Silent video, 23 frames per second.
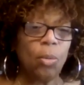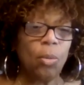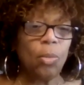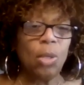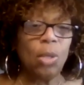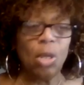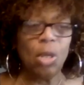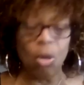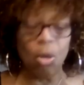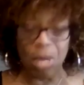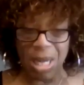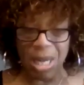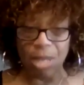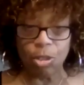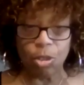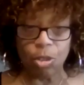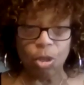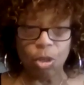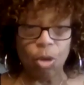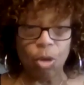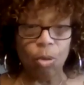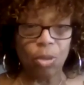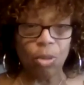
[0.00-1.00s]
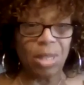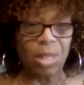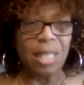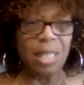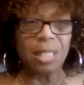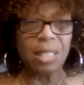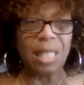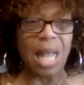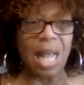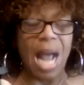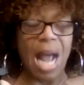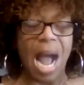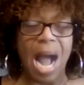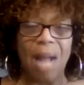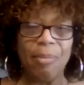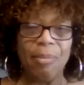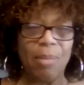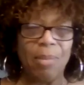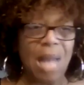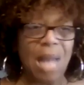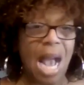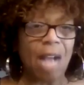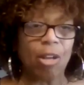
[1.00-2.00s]
there are certain things that
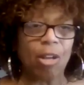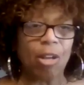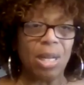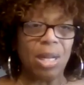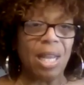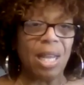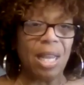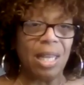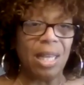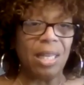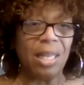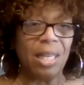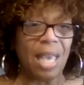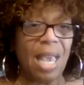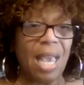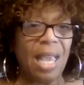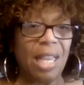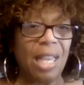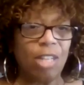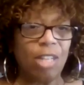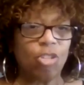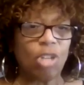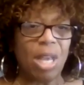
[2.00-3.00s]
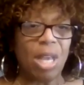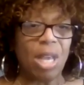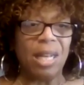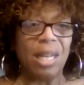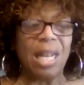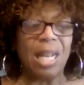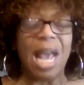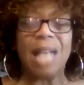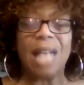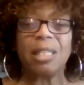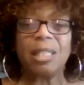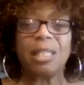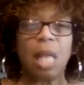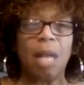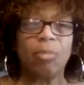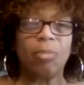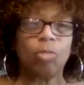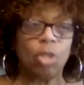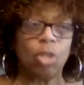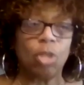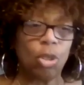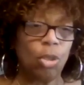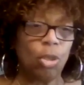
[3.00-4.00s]
I'm not going to engage, and that's
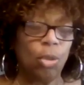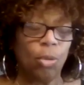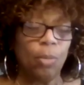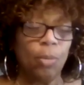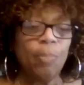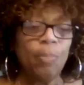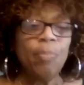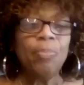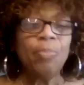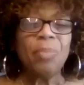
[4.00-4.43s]
up to you.